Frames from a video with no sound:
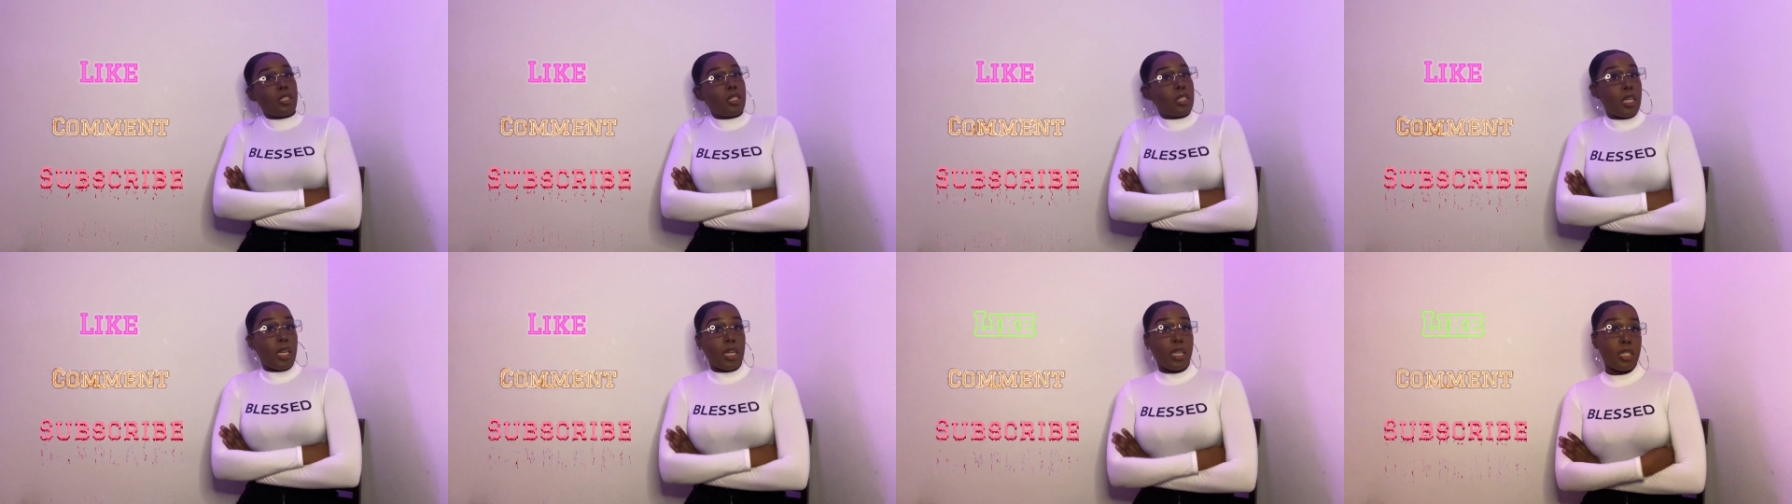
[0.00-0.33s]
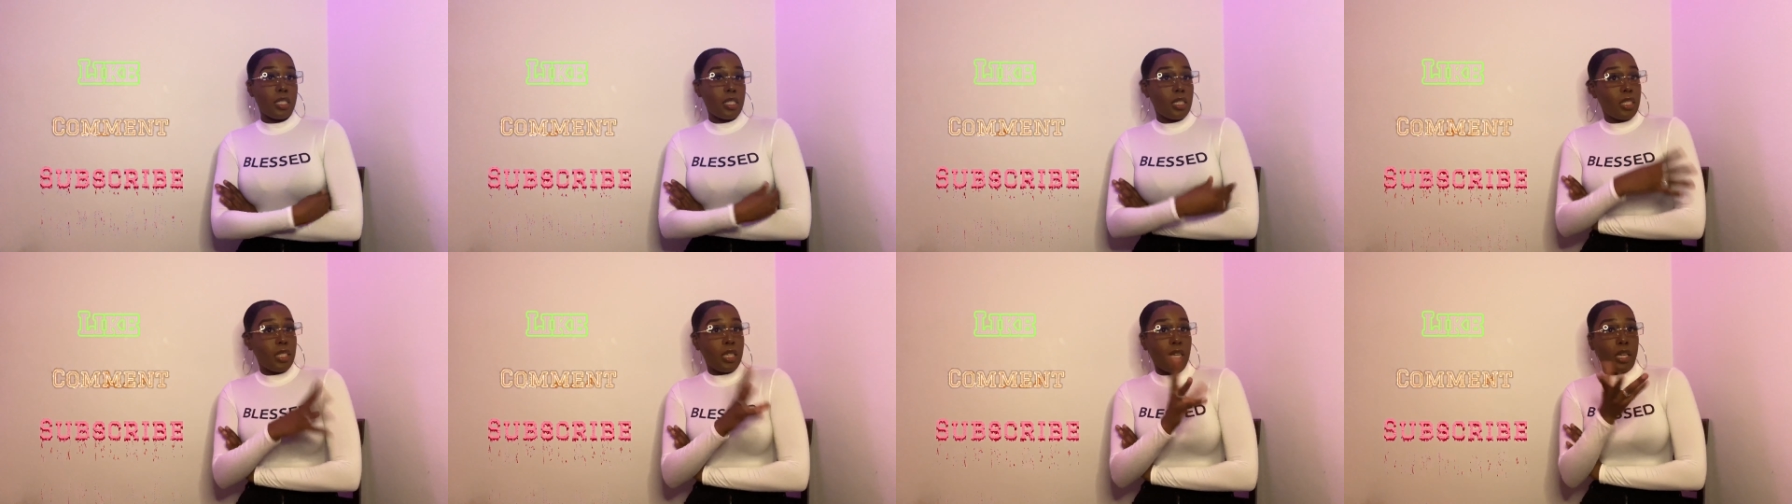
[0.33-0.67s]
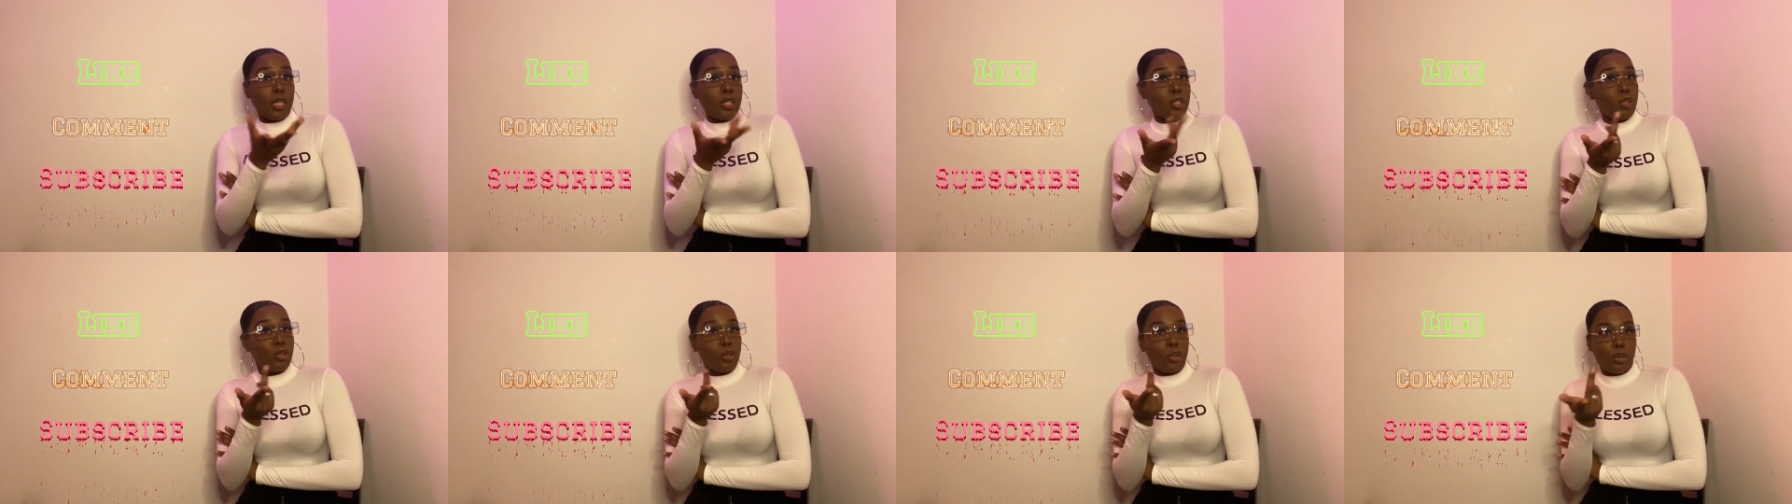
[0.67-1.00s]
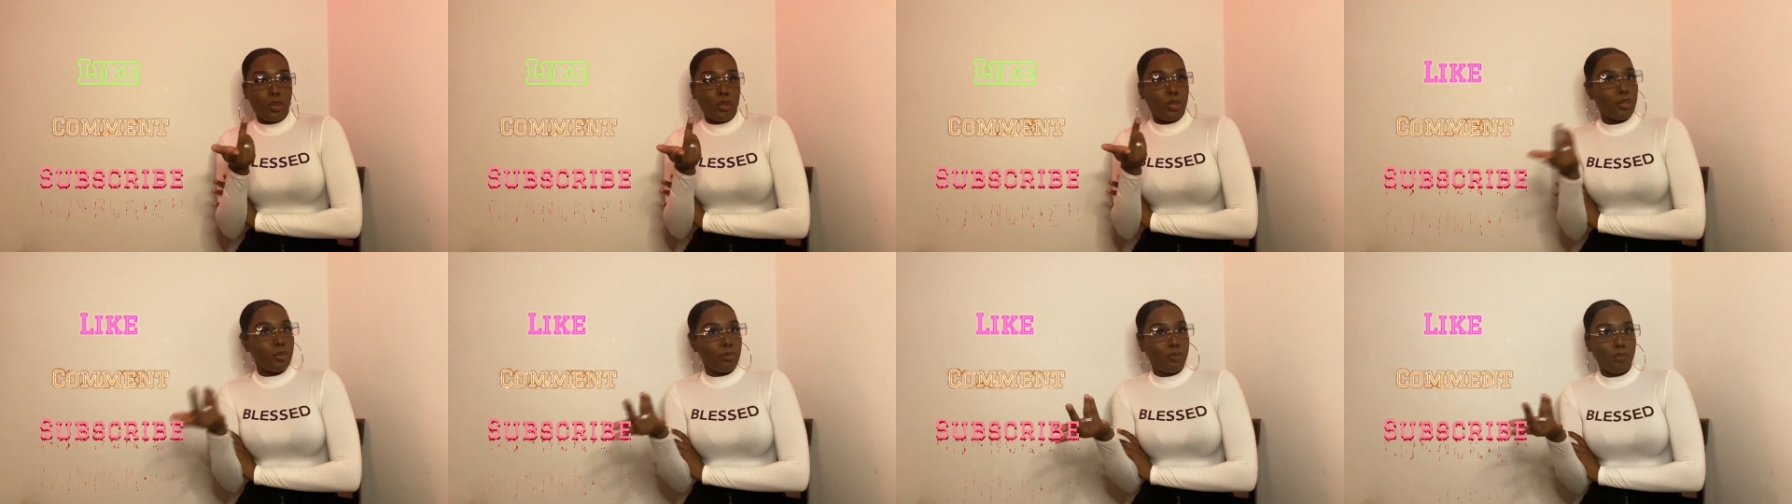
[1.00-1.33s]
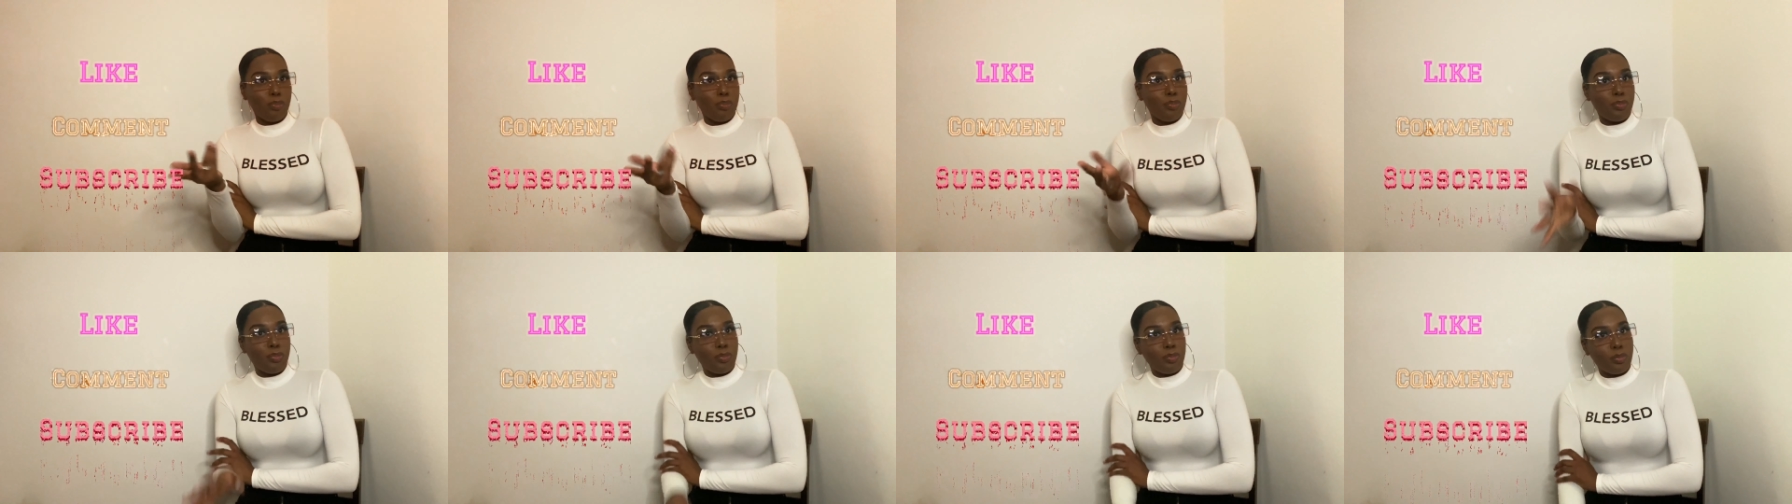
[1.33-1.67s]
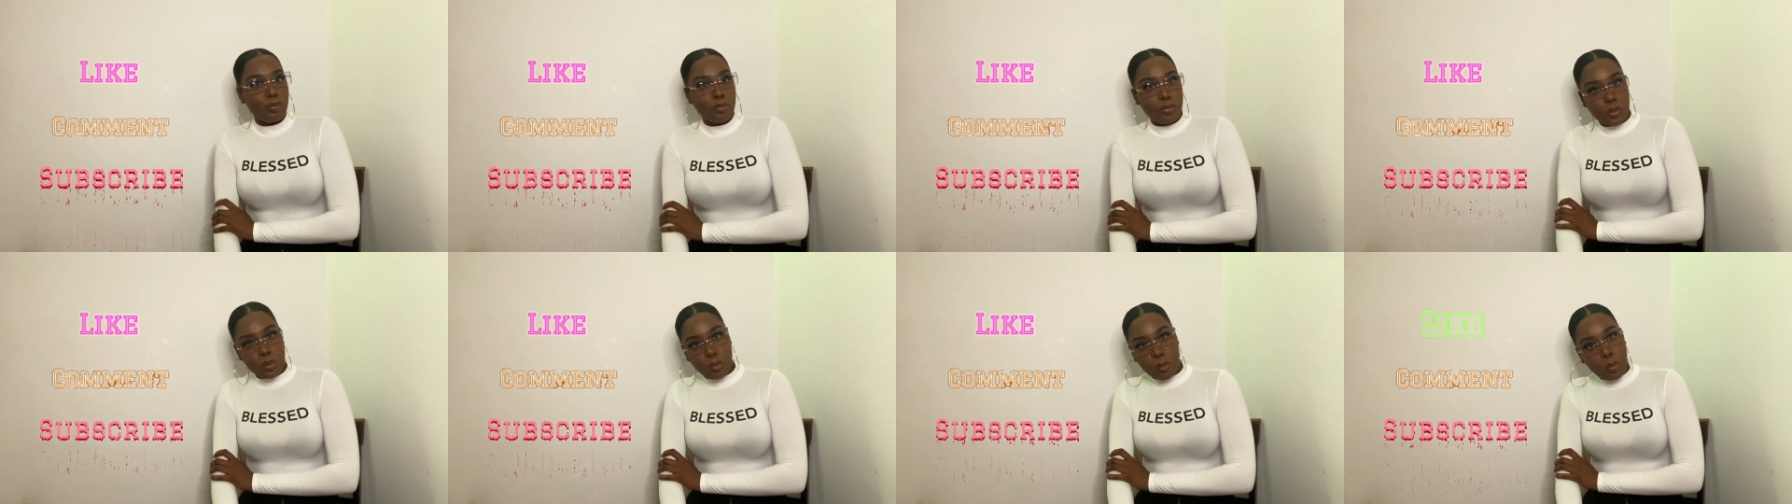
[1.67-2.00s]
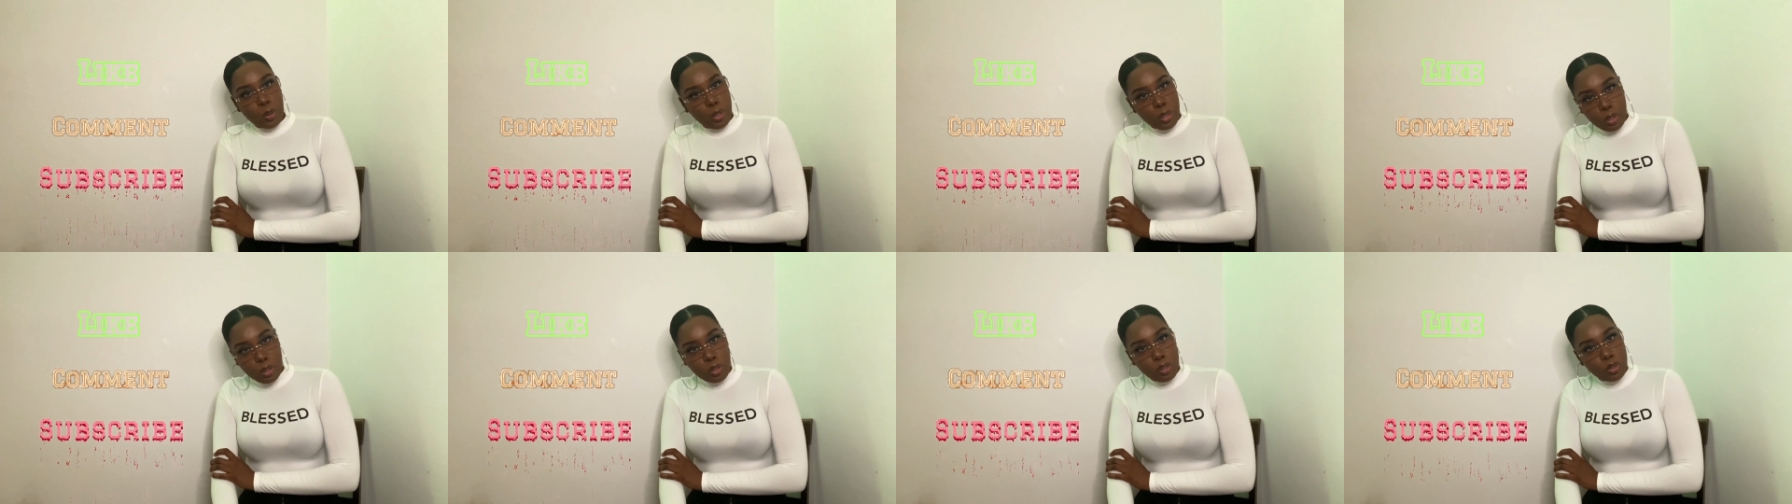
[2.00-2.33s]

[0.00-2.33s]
I see that you're, what are you